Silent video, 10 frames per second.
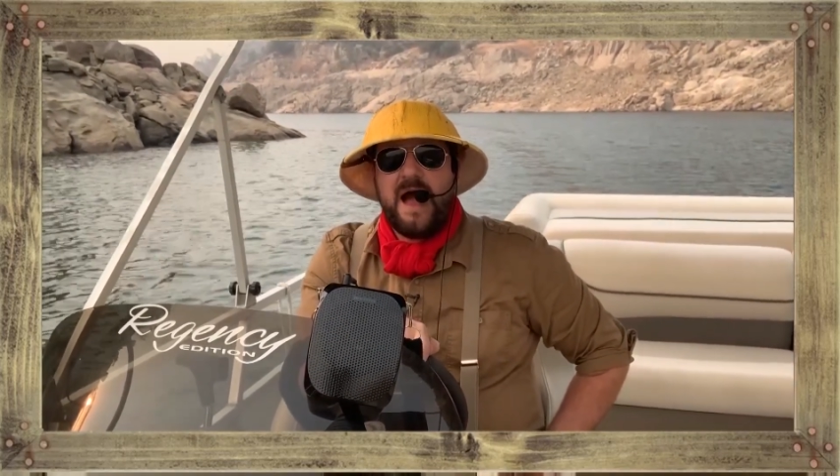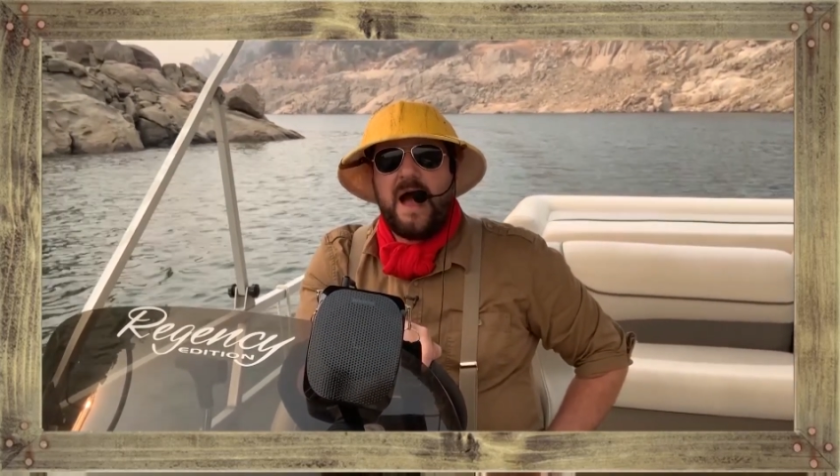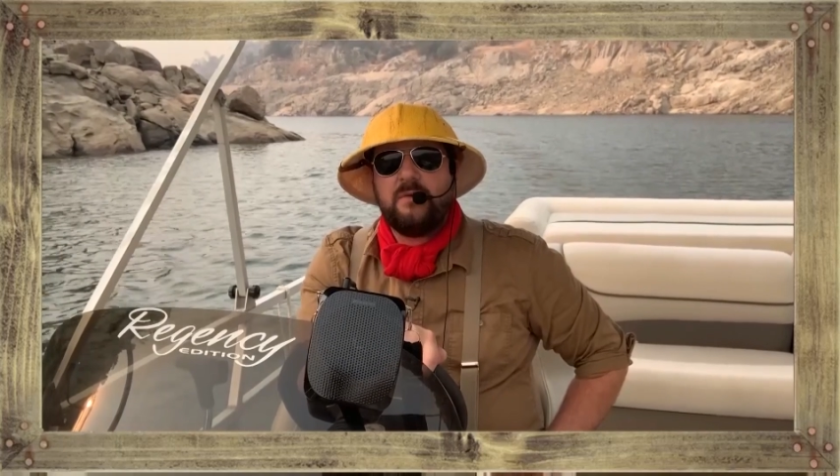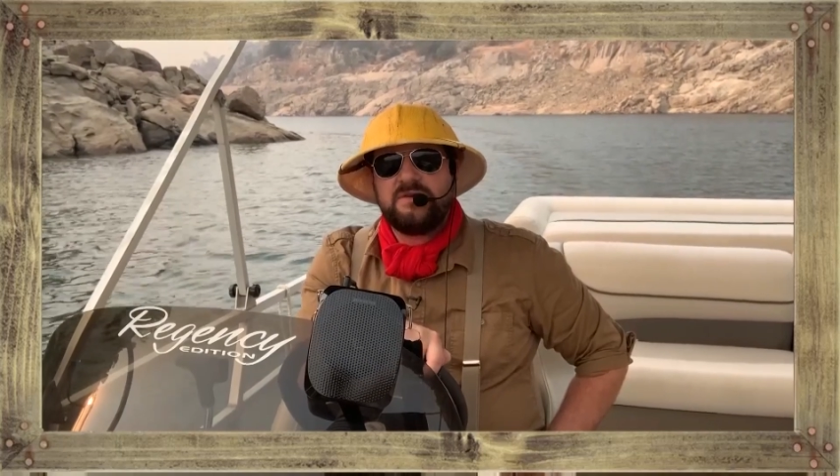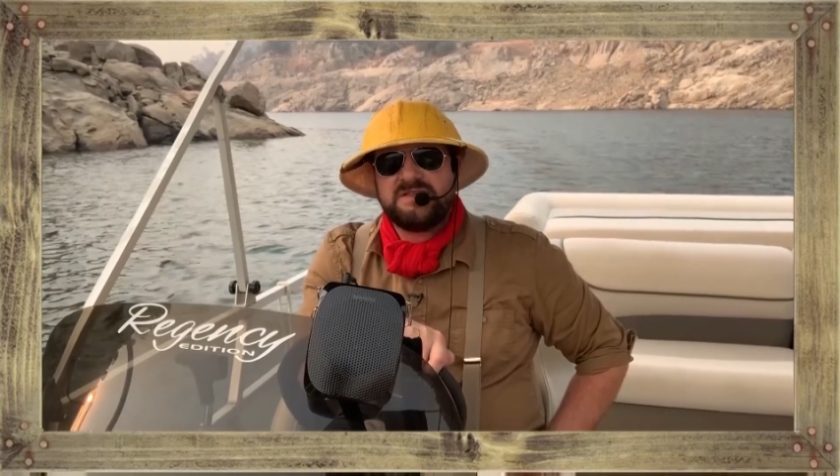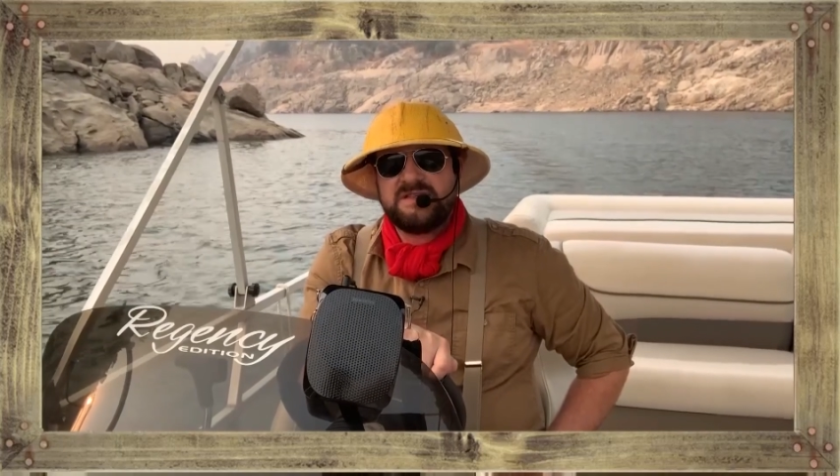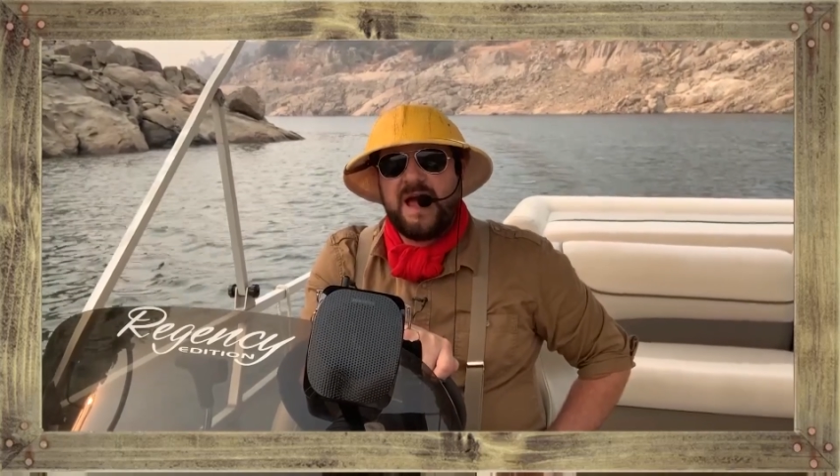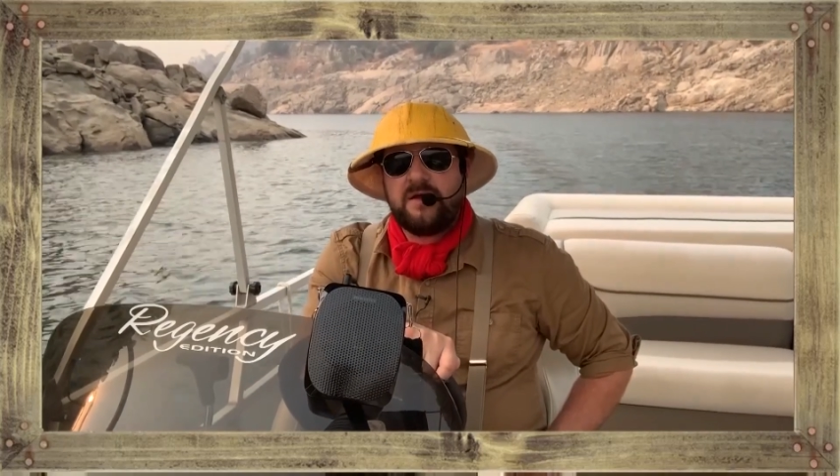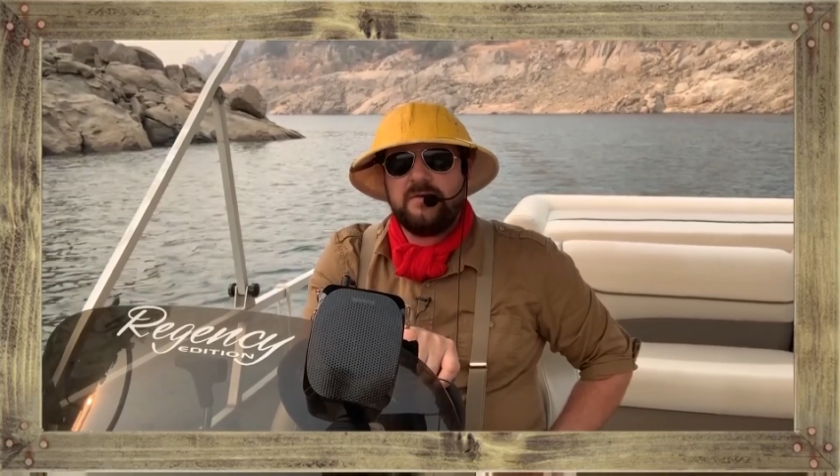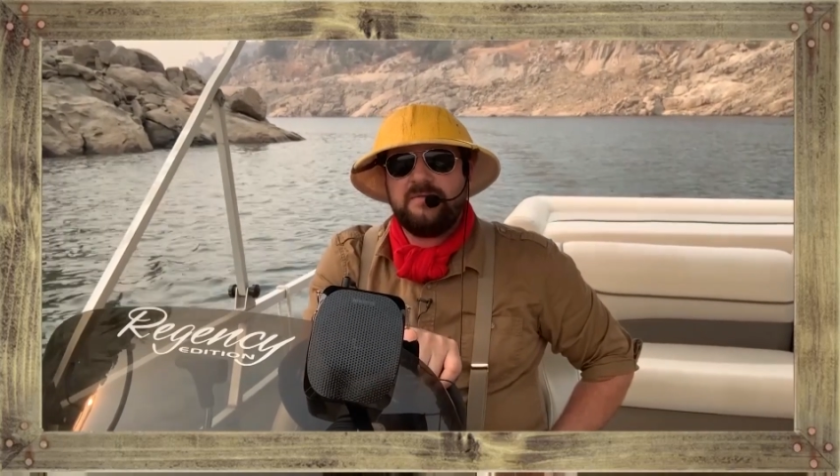I will
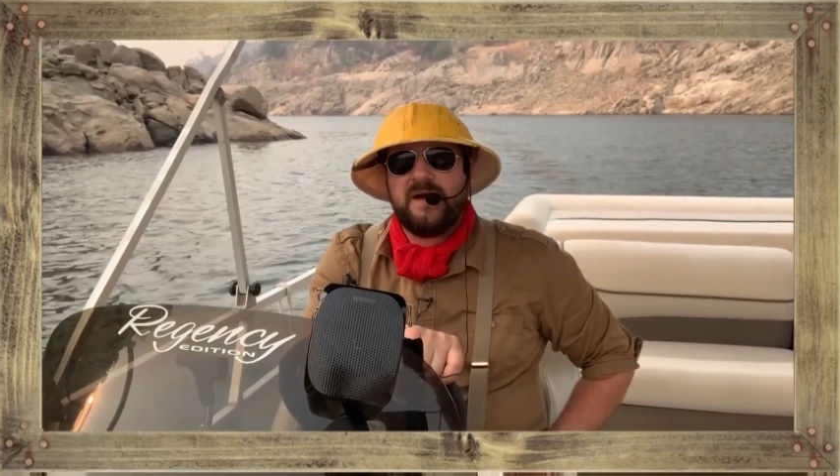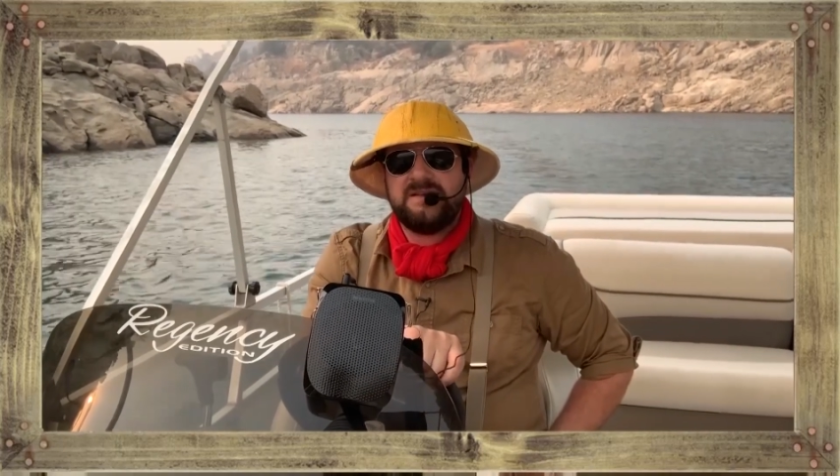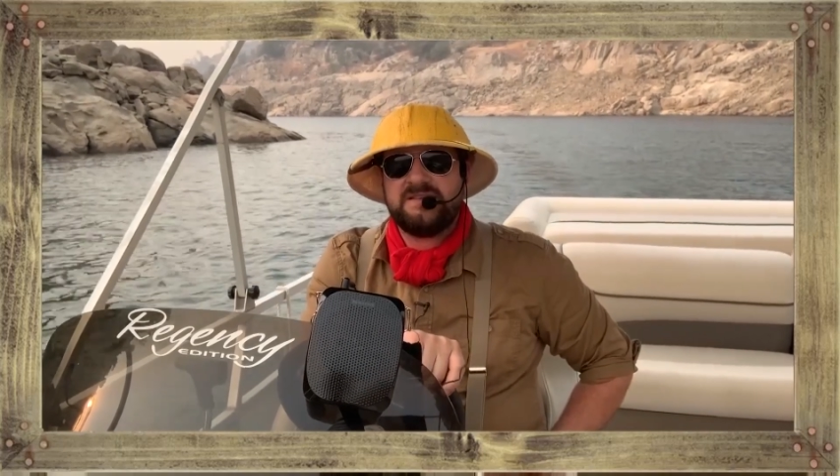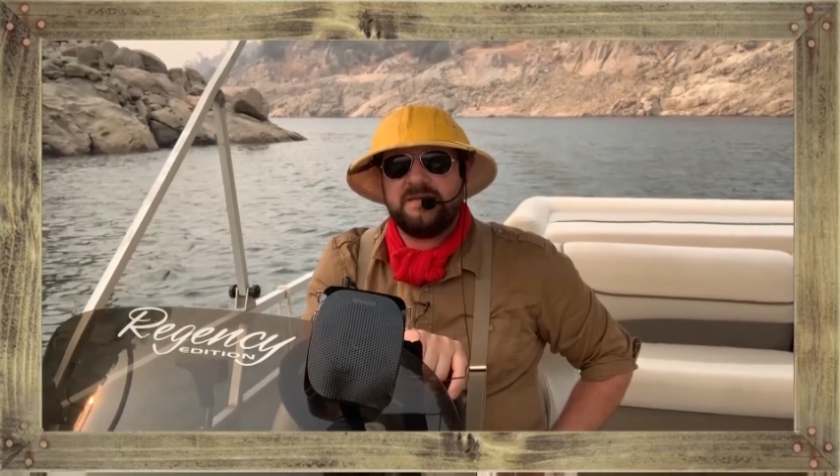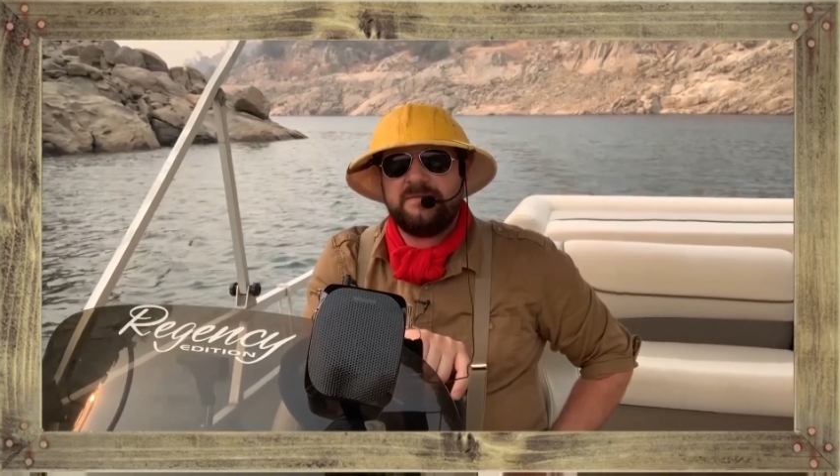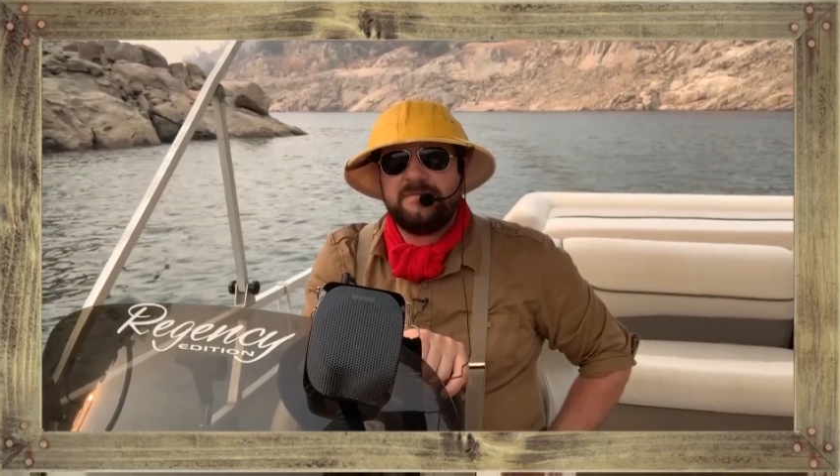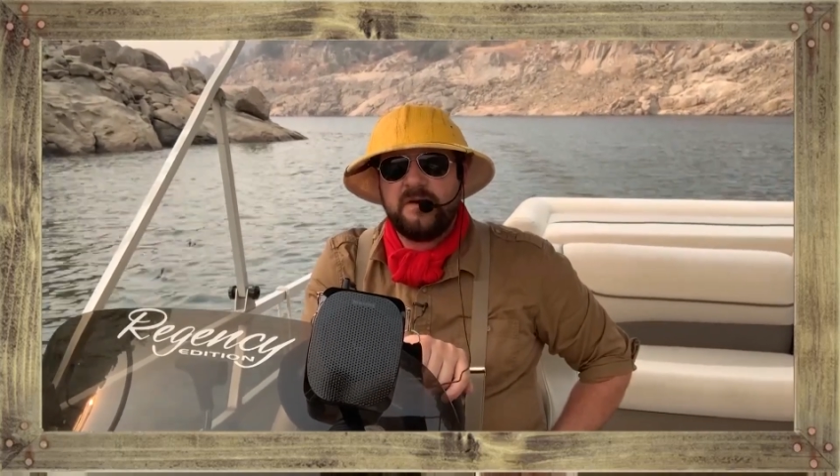sacrifice the